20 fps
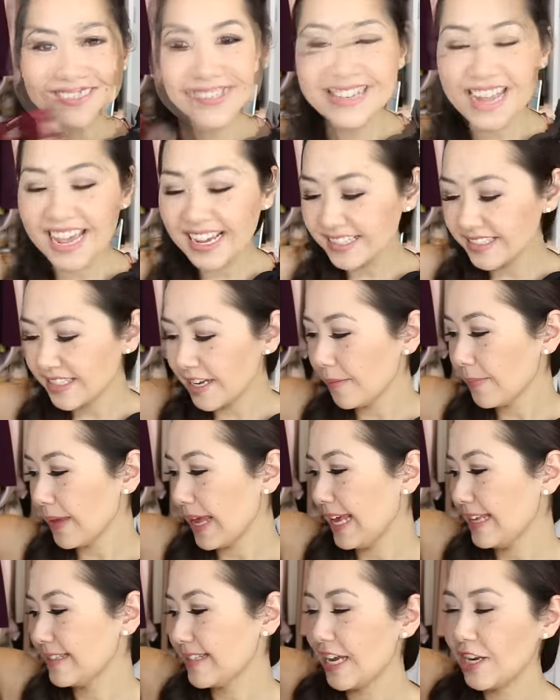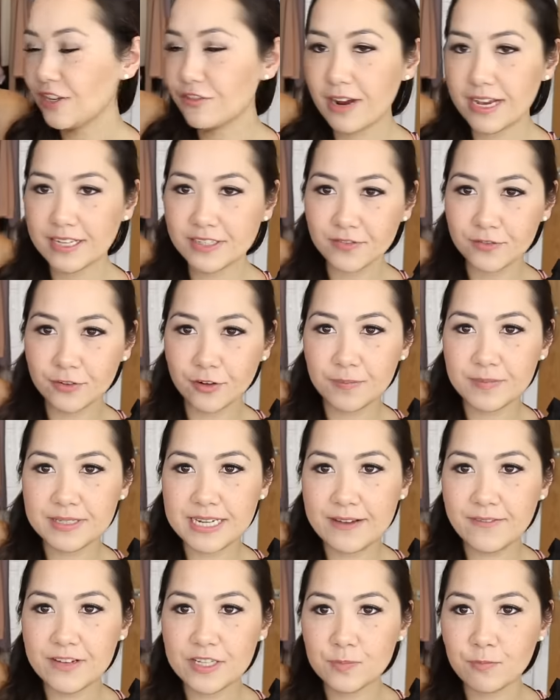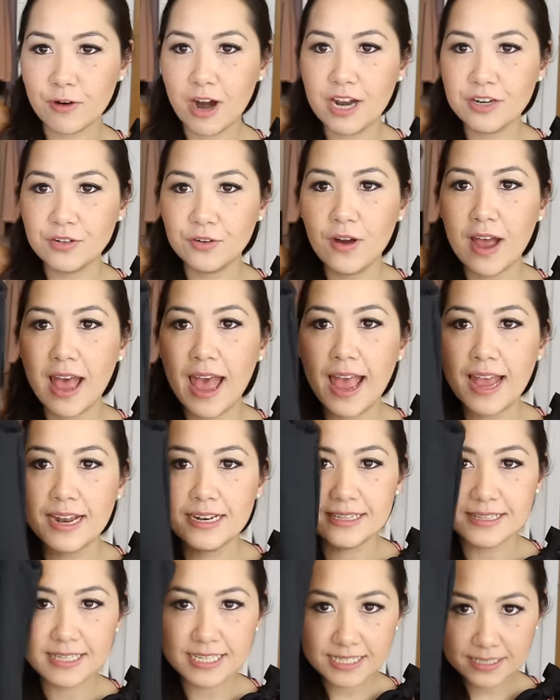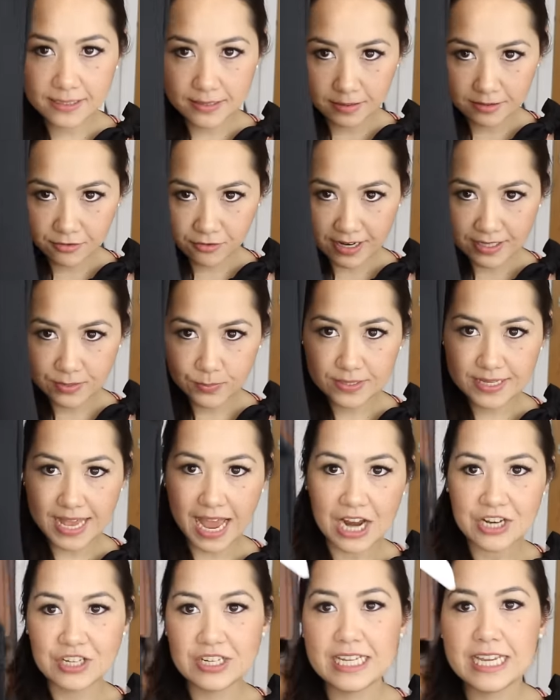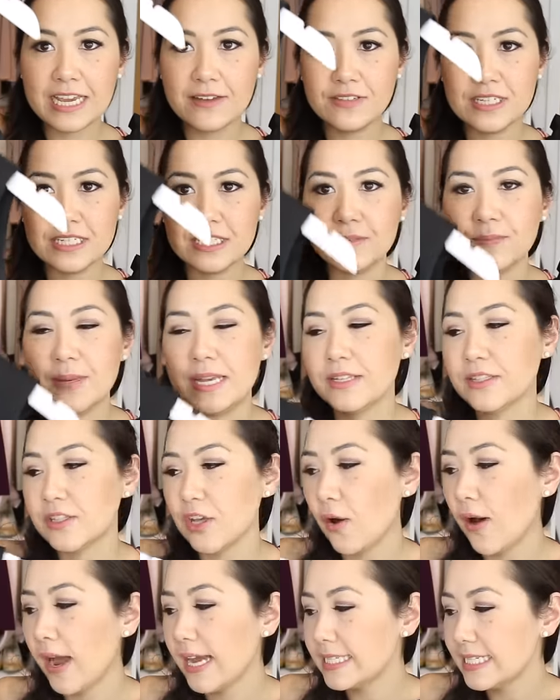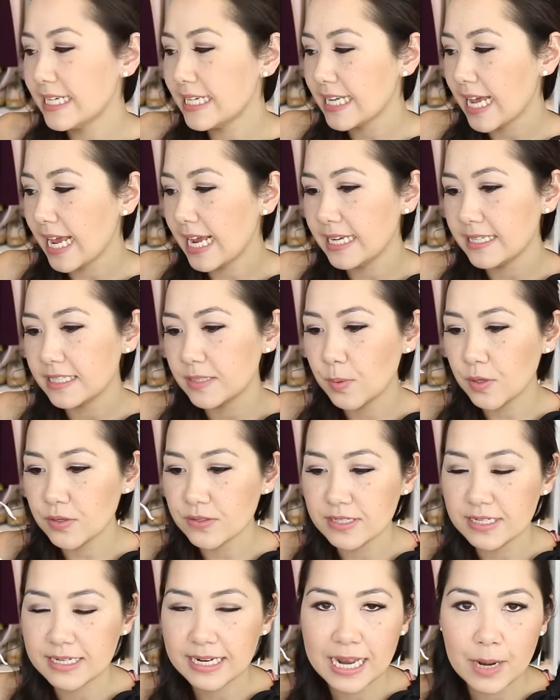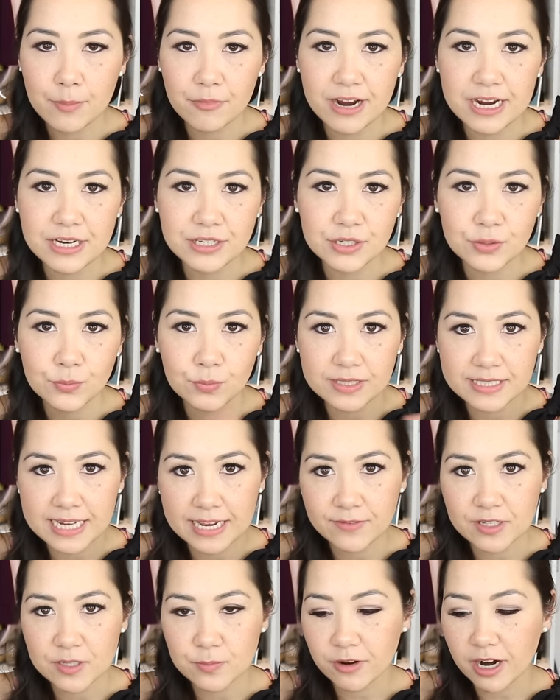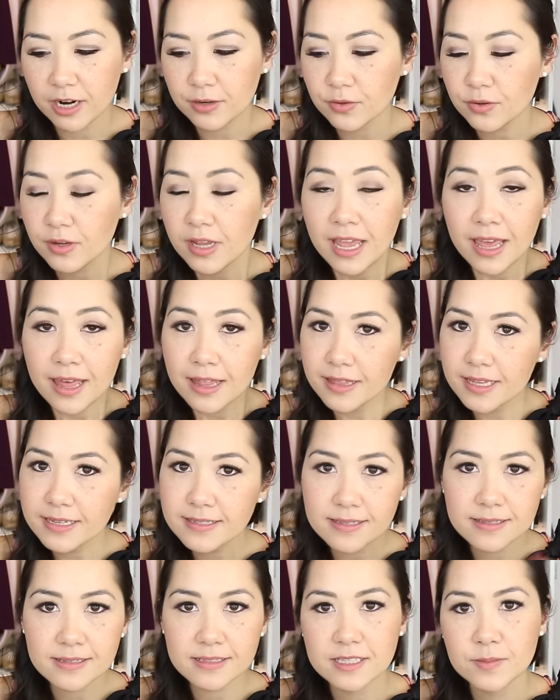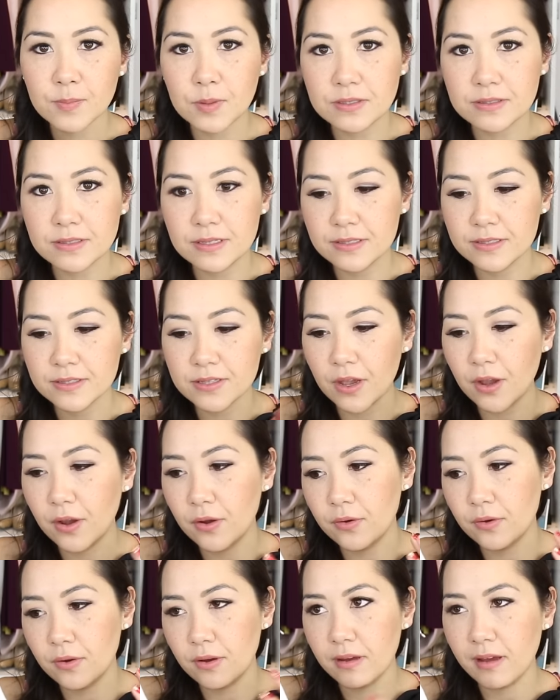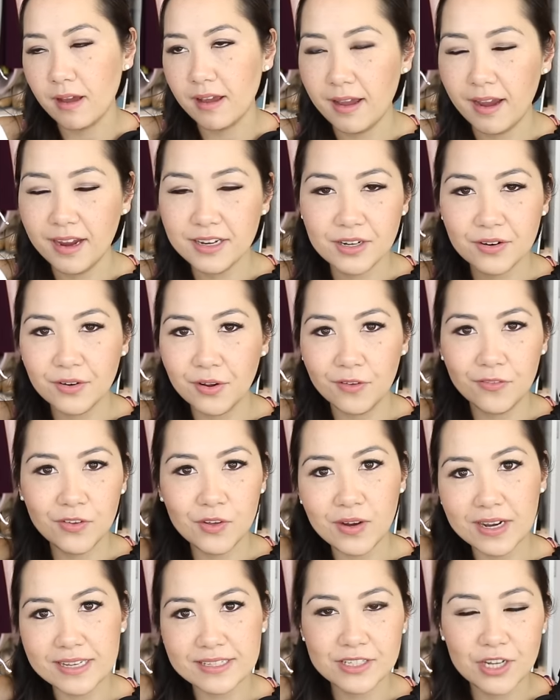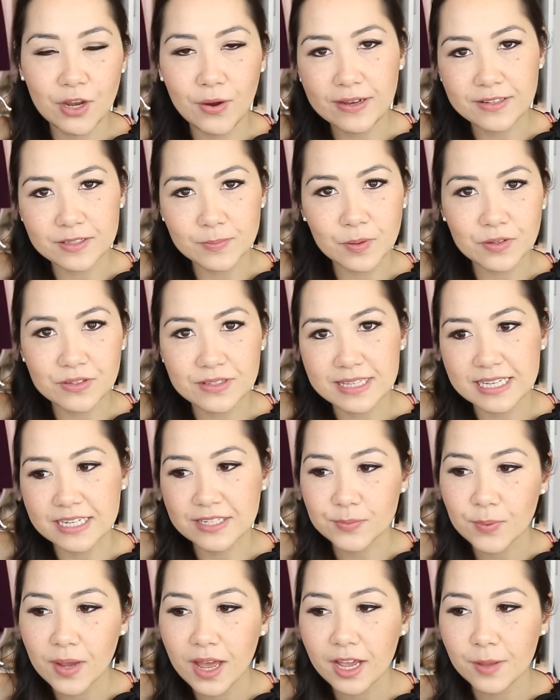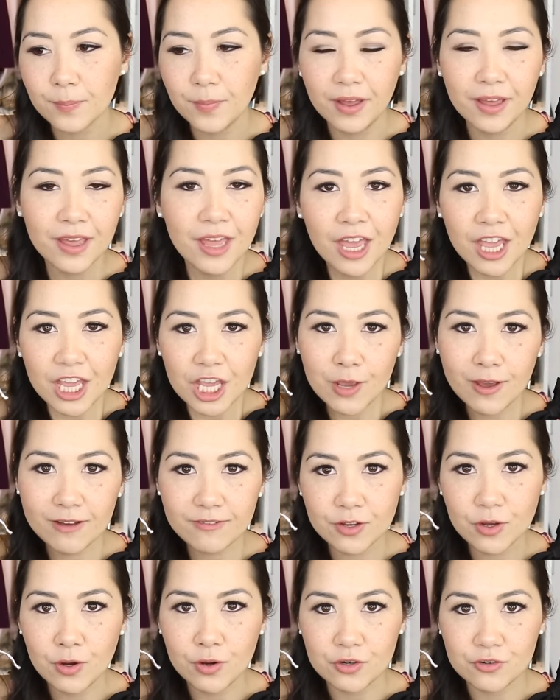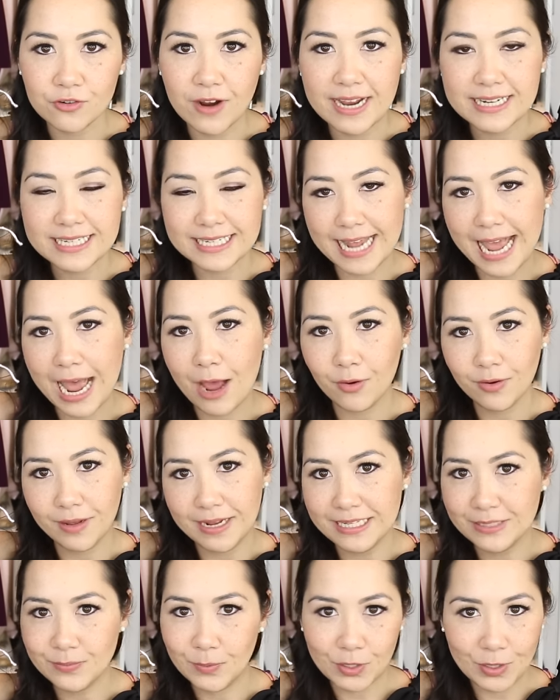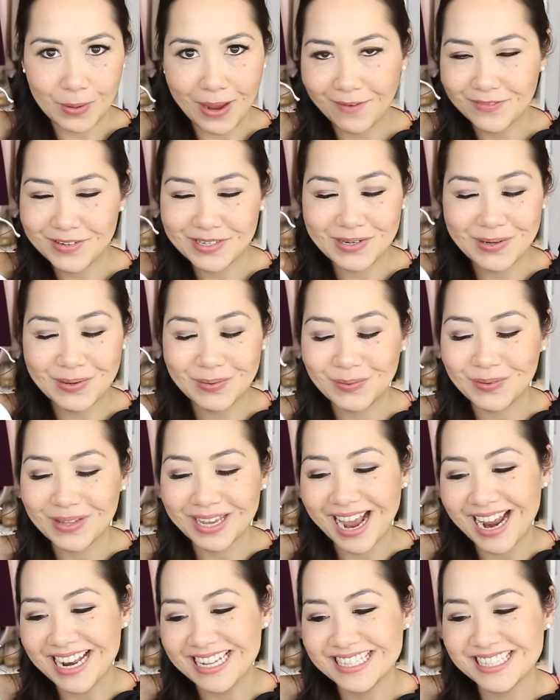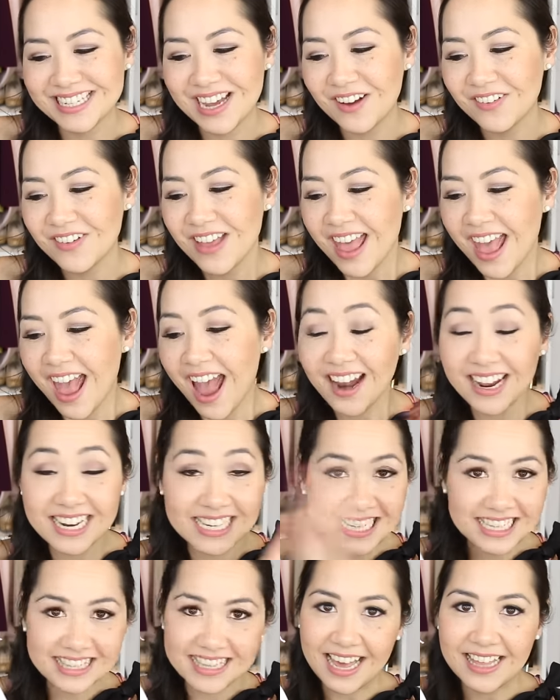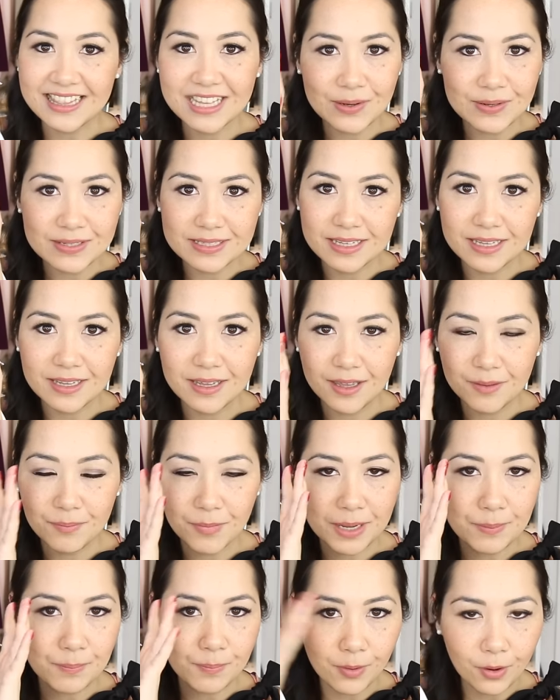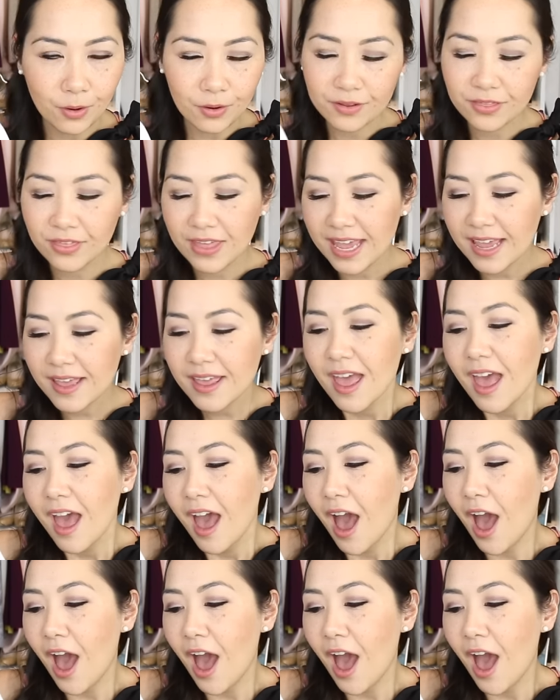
Next up is a dress from David's Bridal, and this dress was actually gifted to me. So I did a sponsored collaboration with David's Bridal. This isn't sponsored, so I don't know if you guys know how sponsored things work, but you have a contract and it outlines what you have to do and all that kind of stuff. And I did that, that was a, my blog thing.